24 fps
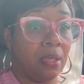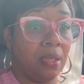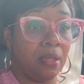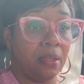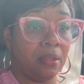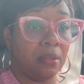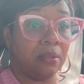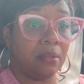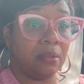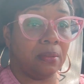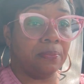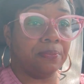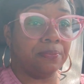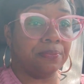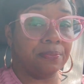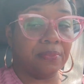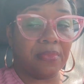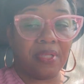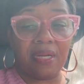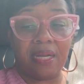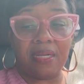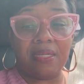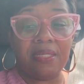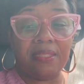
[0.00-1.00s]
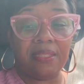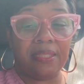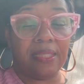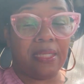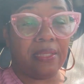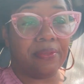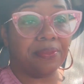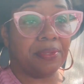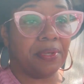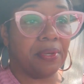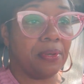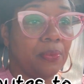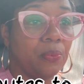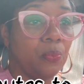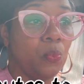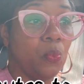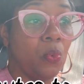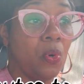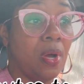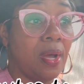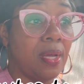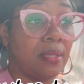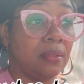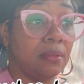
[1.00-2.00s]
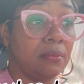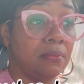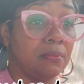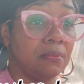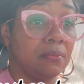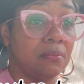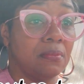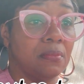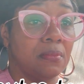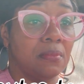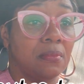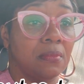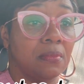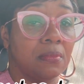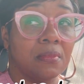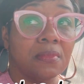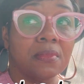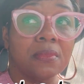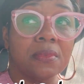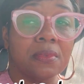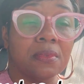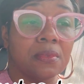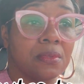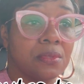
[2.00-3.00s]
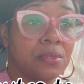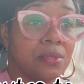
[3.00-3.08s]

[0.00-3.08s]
And I need to get there at 1.